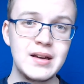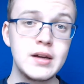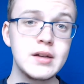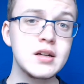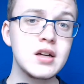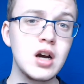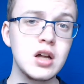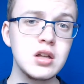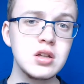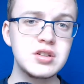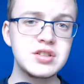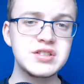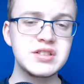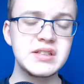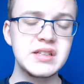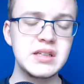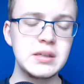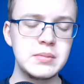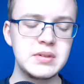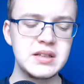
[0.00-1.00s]
colour
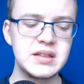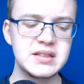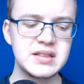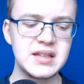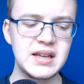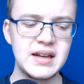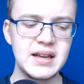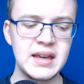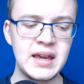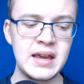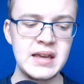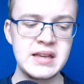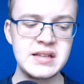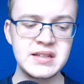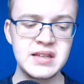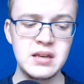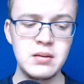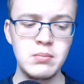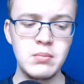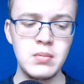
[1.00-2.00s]
scheme and this kind of kit
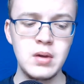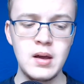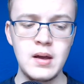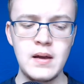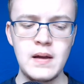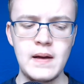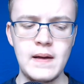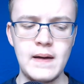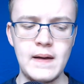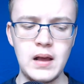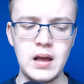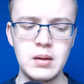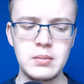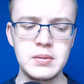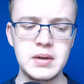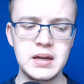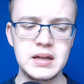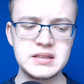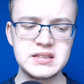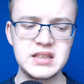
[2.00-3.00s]
scheme,
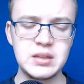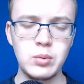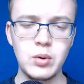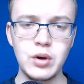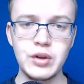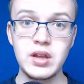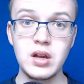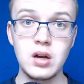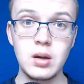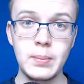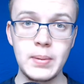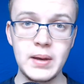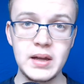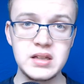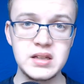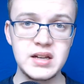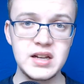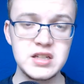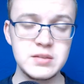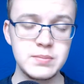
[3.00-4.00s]
and see what their opinion is.